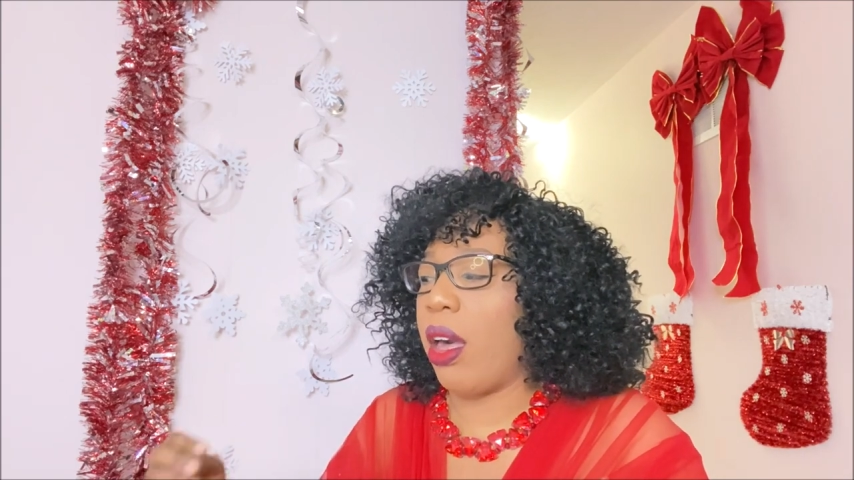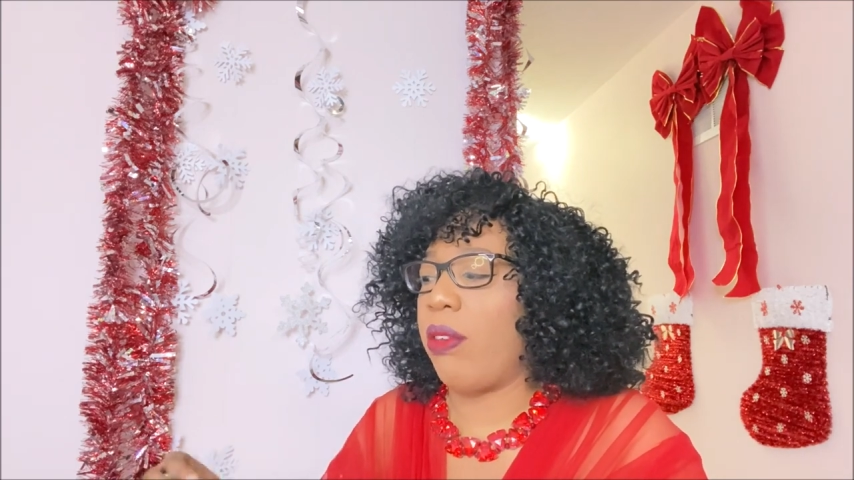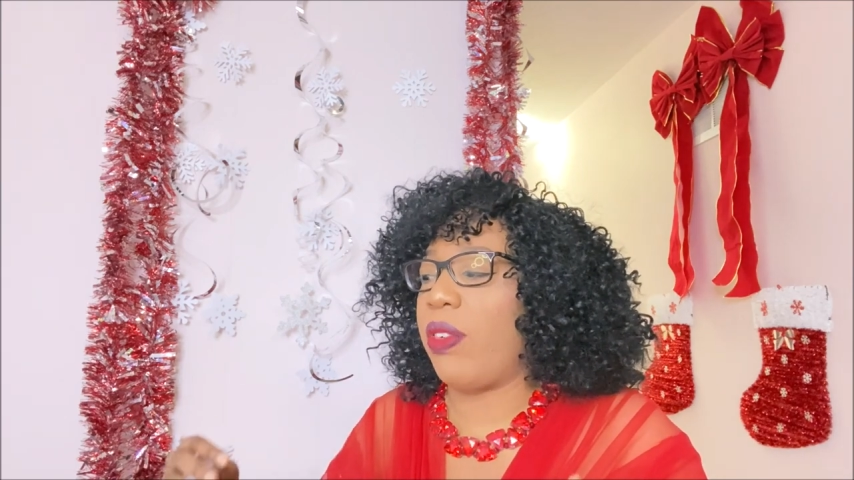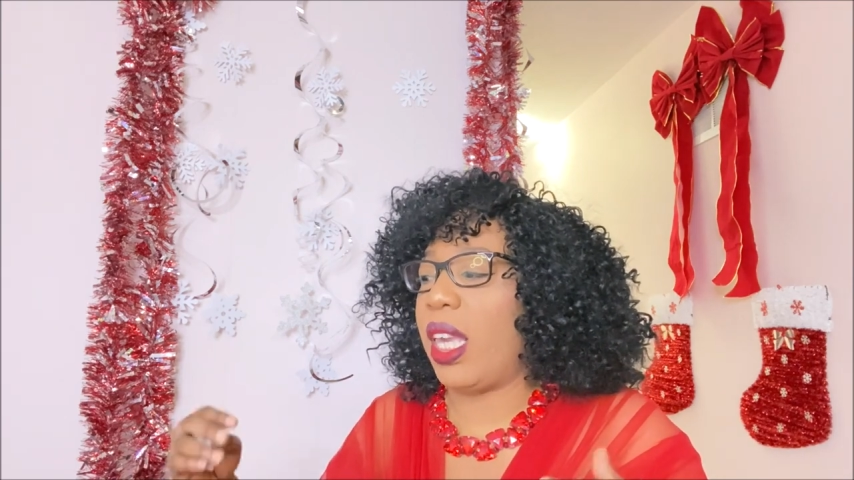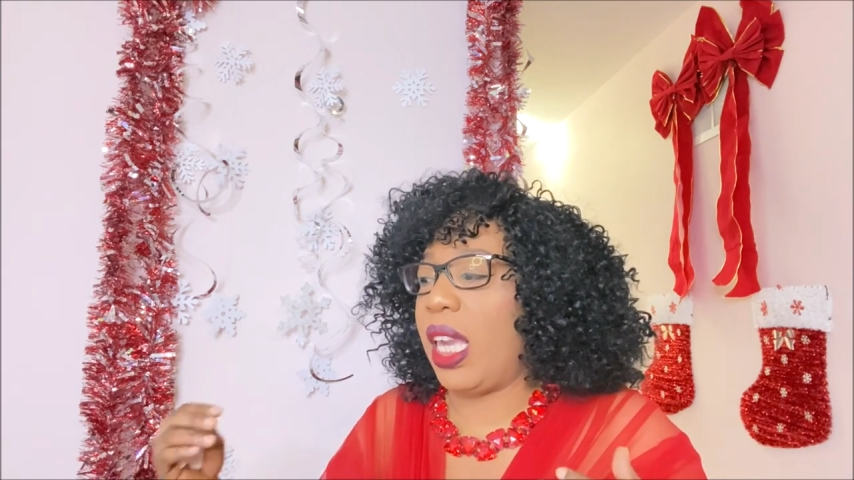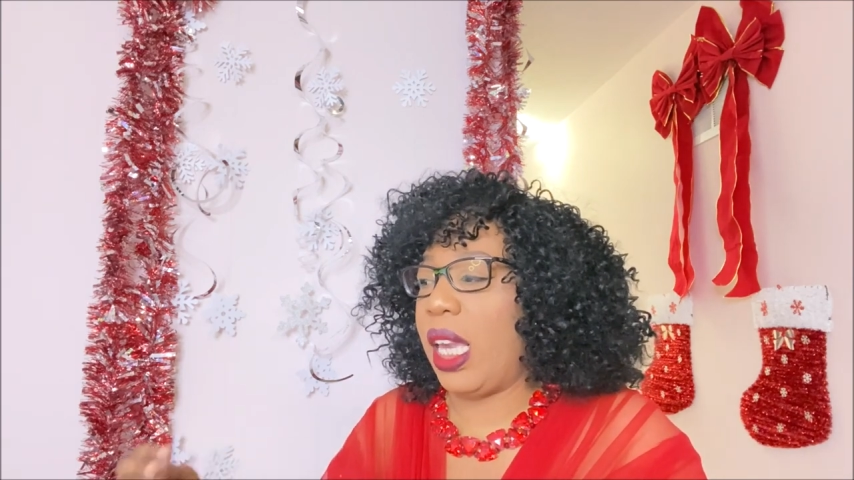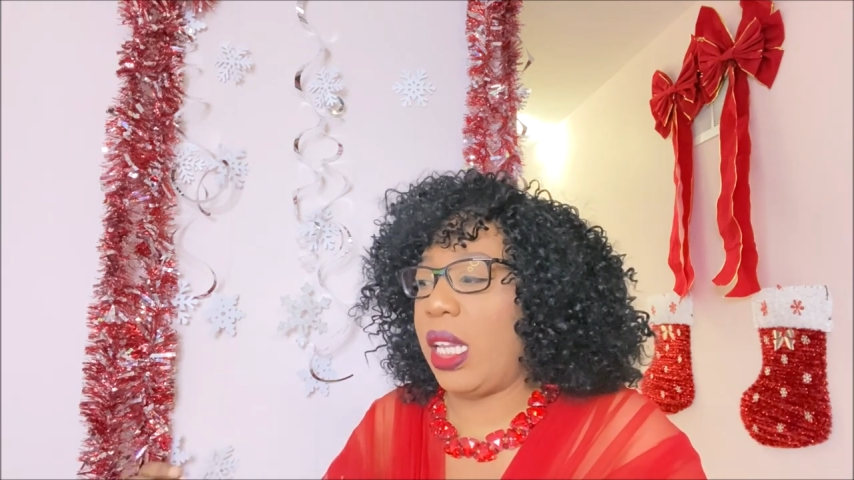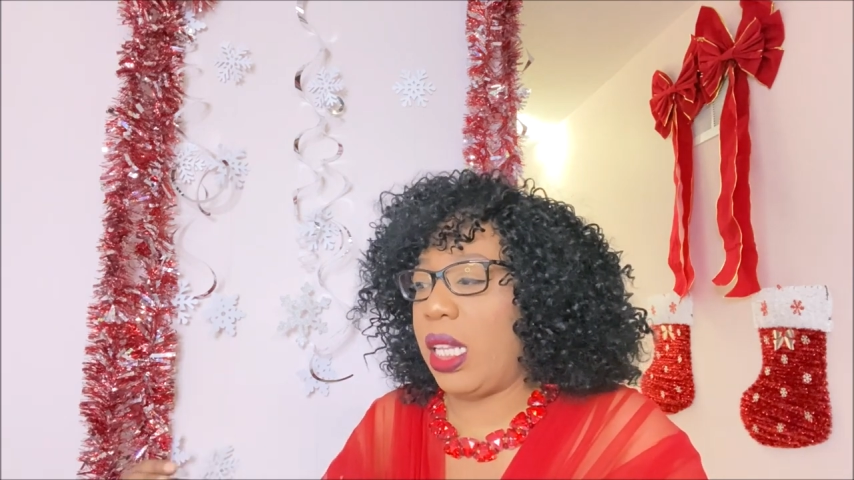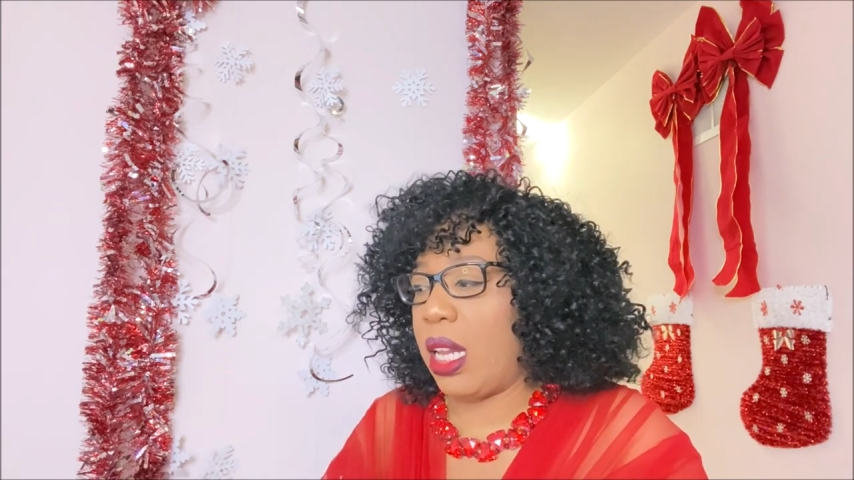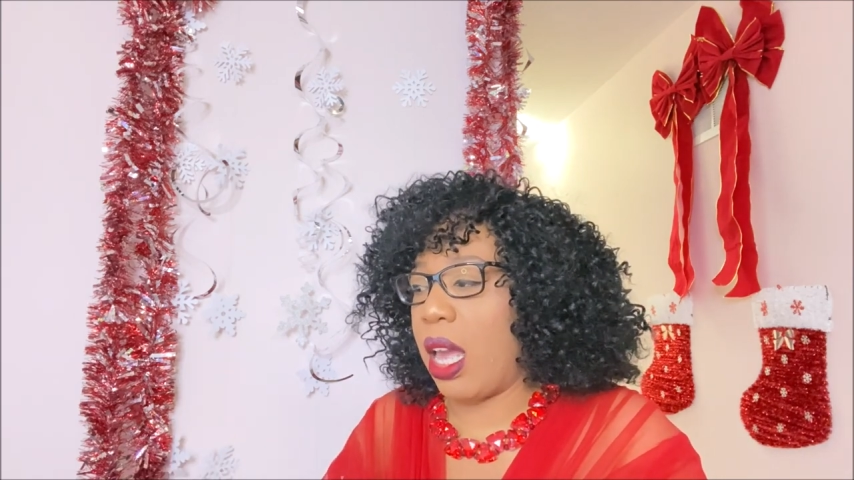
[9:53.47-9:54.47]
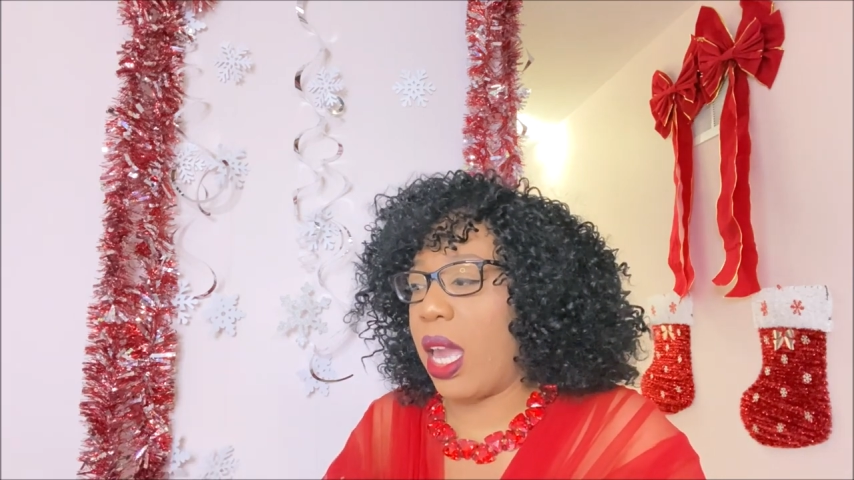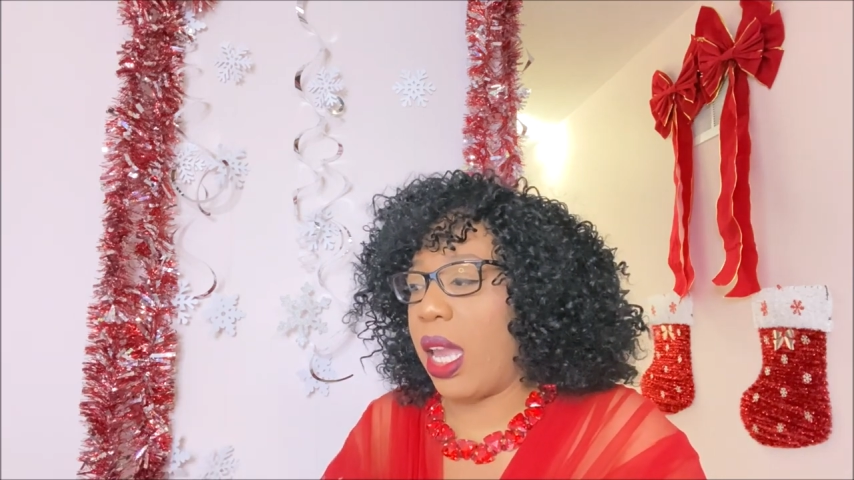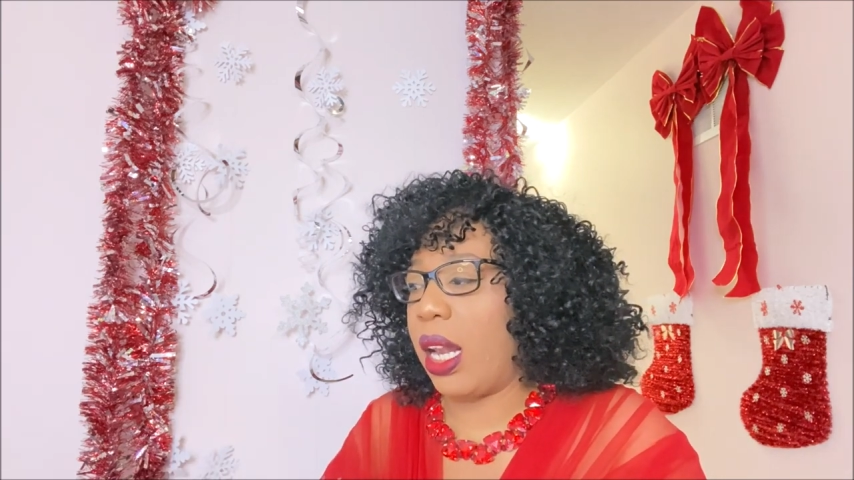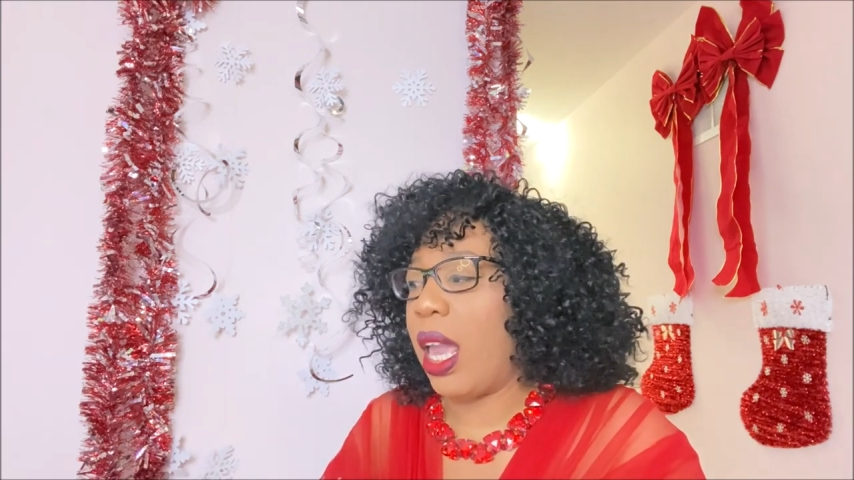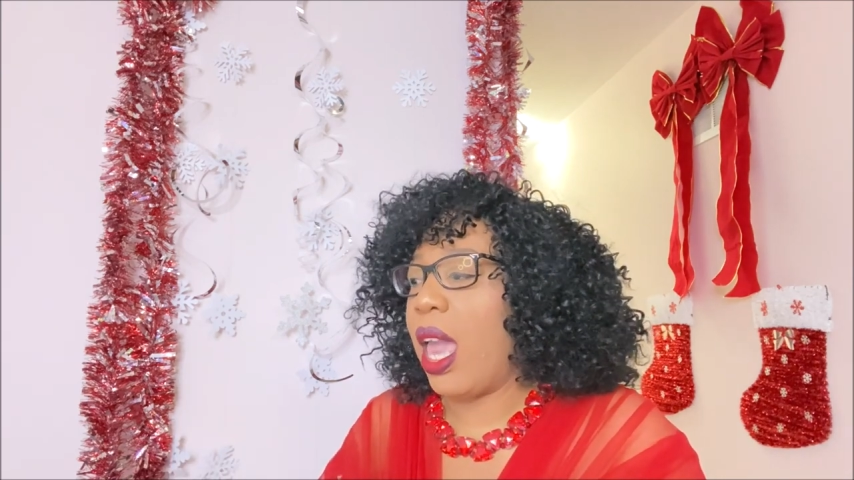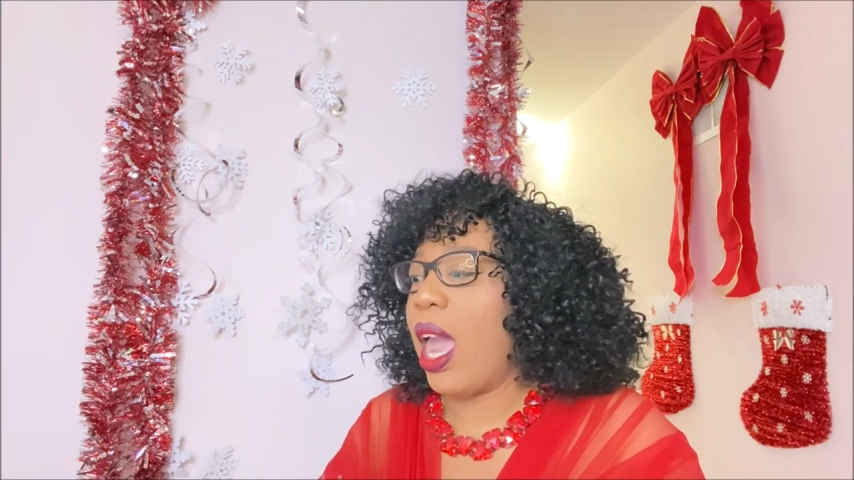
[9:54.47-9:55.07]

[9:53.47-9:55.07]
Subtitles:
of 89.